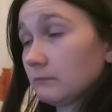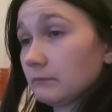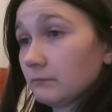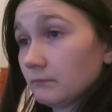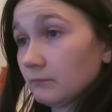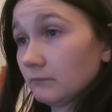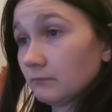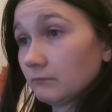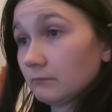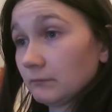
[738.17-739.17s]

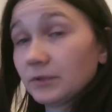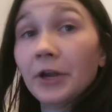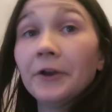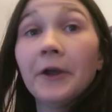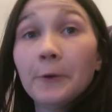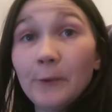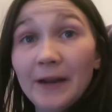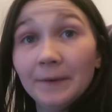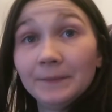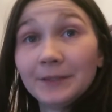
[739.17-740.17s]
I don't know
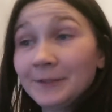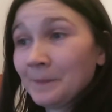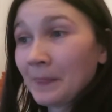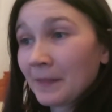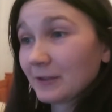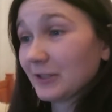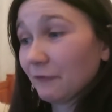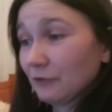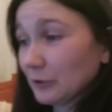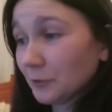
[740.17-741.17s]
when, because
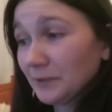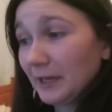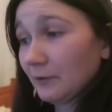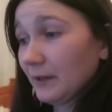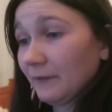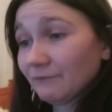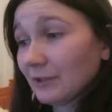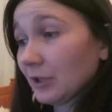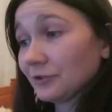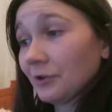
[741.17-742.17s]
everything coming out and
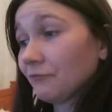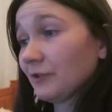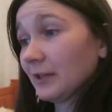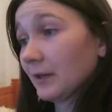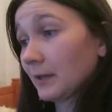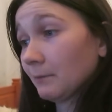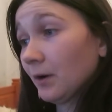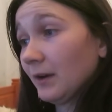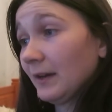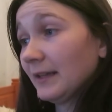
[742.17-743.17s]
everything. I don't think I can
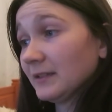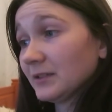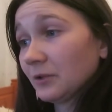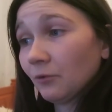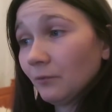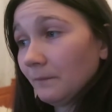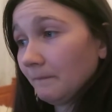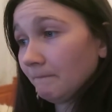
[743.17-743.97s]
buy a lens till